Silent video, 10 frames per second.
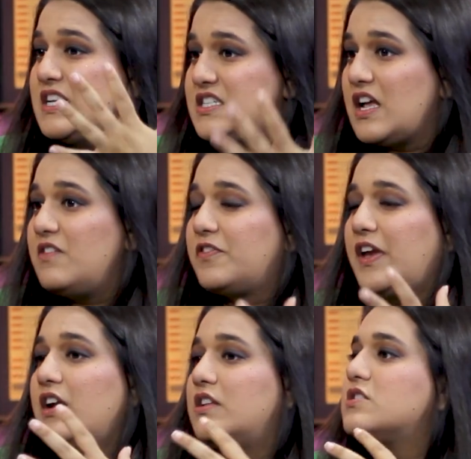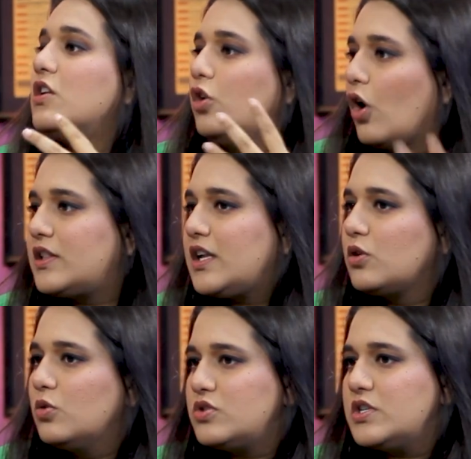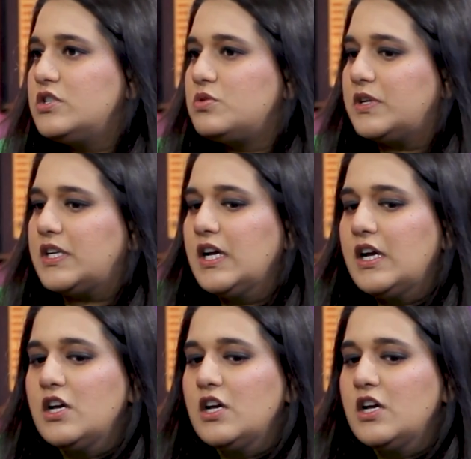self-care. There's a lot that goes into it.